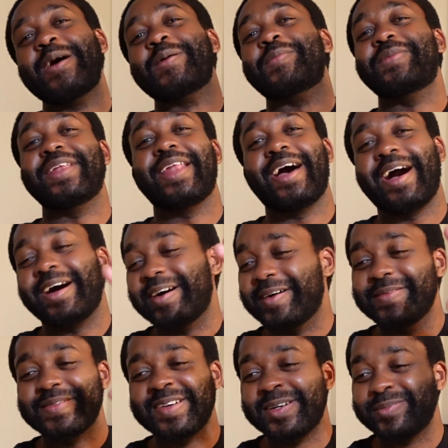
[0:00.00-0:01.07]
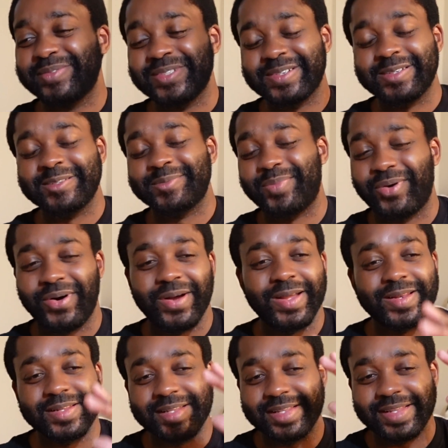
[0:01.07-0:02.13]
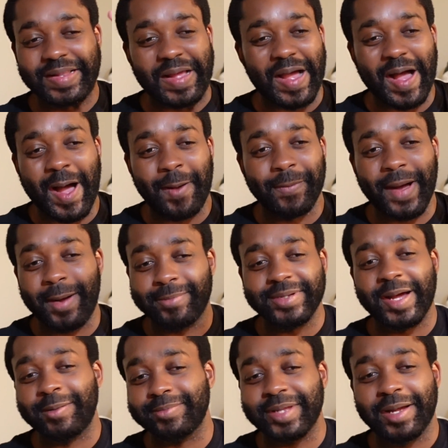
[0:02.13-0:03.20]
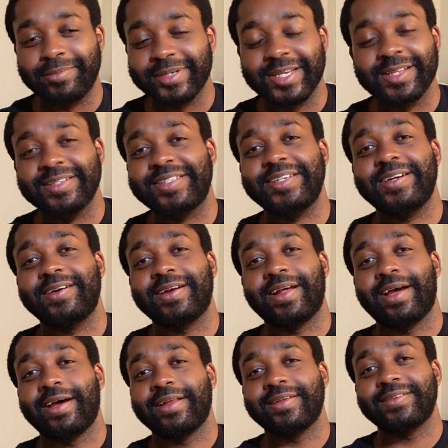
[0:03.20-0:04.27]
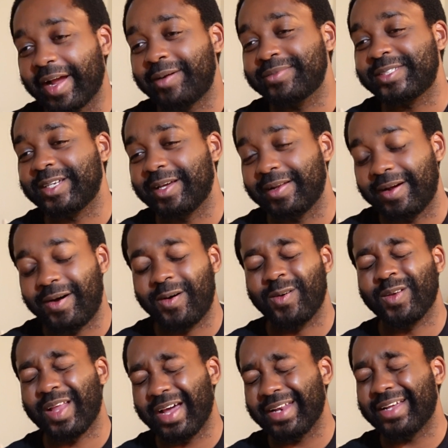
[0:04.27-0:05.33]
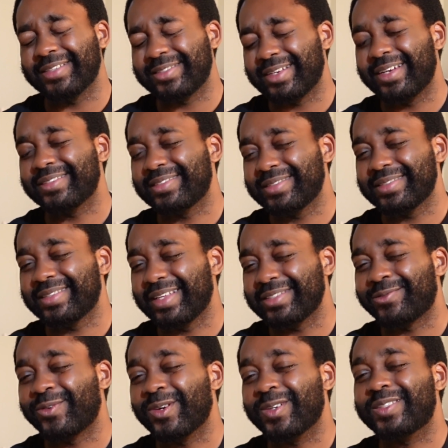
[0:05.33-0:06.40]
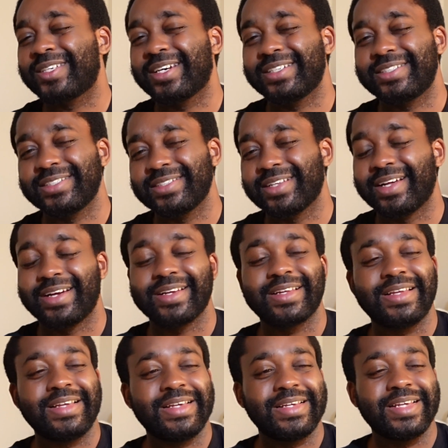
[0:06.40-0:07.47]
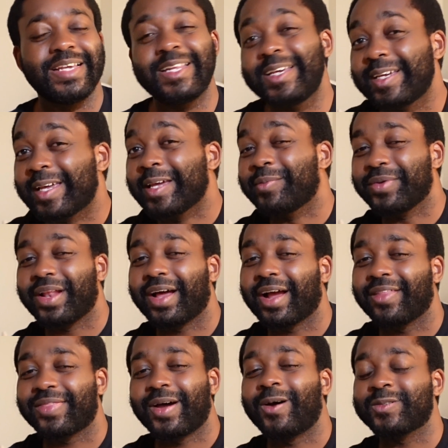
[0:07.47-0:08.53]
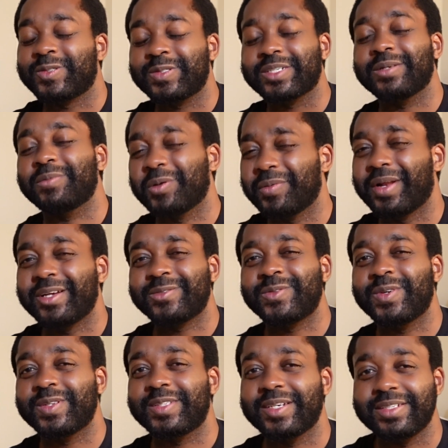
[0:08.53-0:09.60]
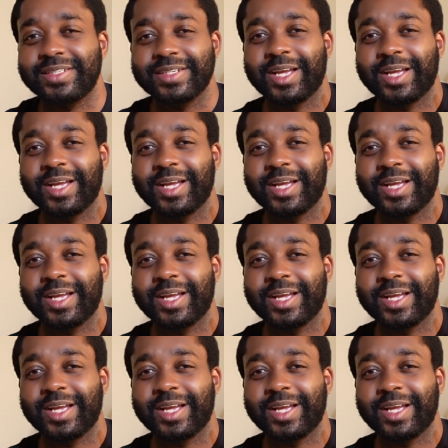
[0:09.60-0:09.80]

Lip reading: But now, up to this point, I'm getting teared eyed. Like, I'm saying, oh, like that's real touchy. Like, it didn't get me like I thought it was gonna get me, but that's real touchy.